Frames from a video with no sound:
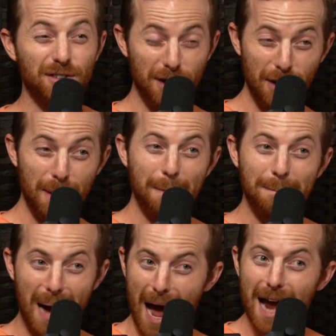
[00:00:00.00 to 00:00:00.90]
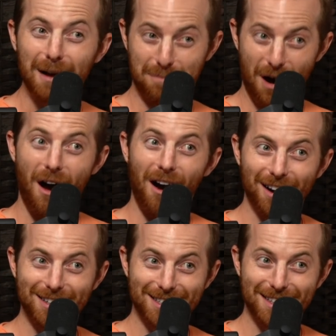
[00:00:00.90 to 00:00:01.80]
dirt bike
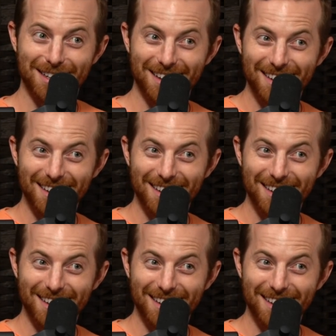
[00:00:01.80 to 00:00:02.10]
parks